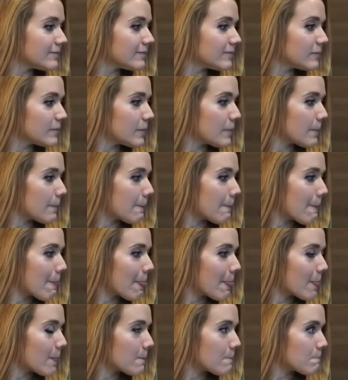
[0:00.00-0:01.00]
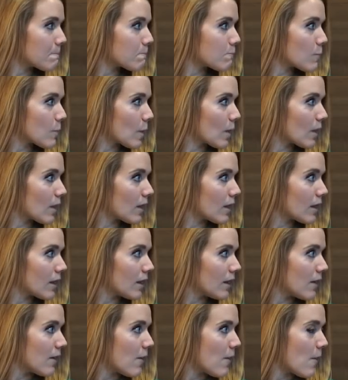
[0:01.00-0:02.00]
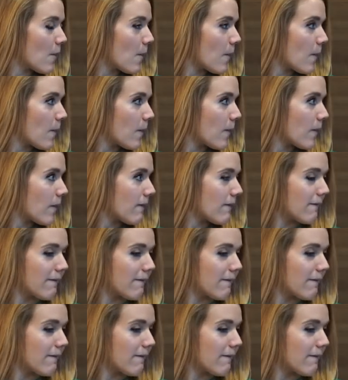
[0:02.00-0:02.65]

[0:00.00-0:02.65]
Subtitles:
No words are spoken by the person on screen.